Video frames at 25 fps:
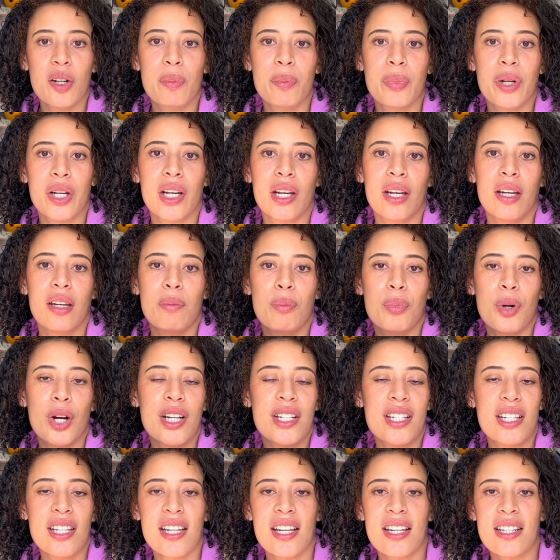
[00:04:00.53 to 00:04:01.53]
but
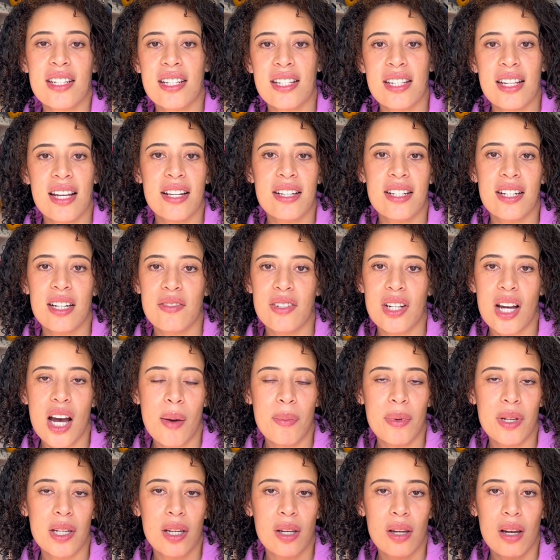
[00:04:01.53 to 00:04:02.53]
pricing is a sensitive
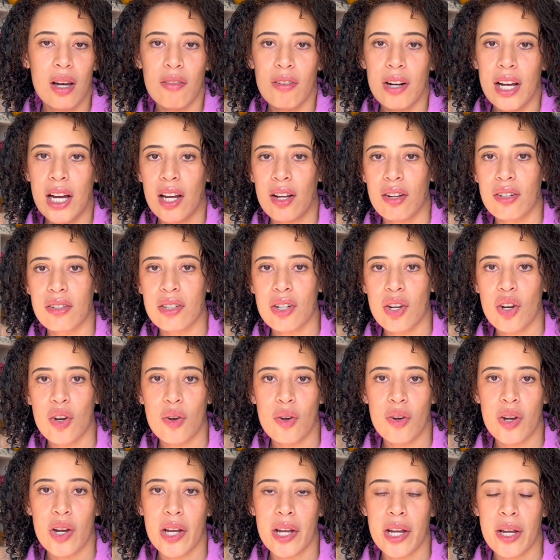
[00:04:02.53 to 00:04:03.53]
topic around
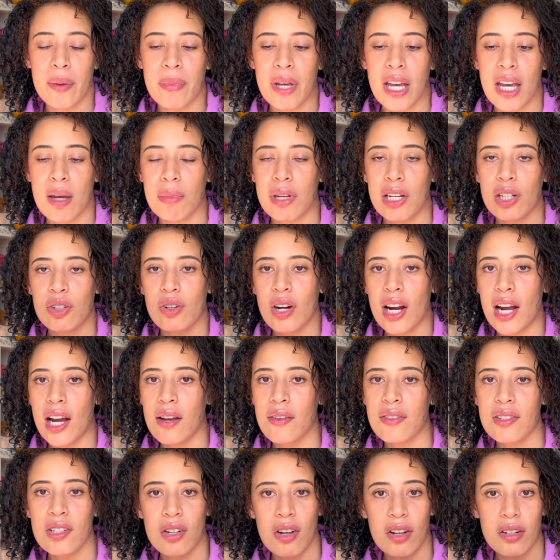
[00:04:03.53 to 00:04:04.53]
handmade
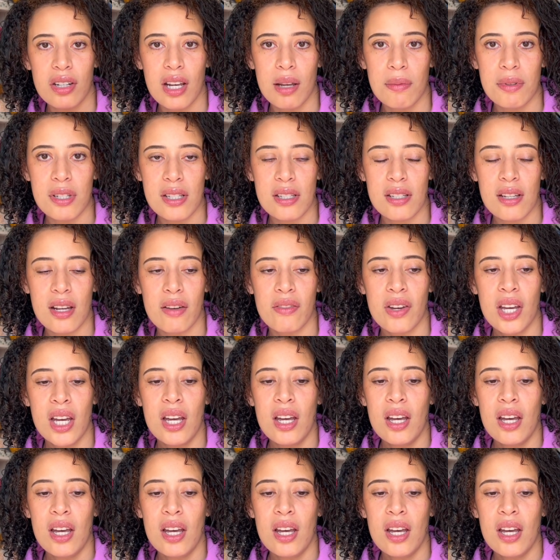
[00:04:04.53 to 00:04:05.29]
crafts and all types of stuff.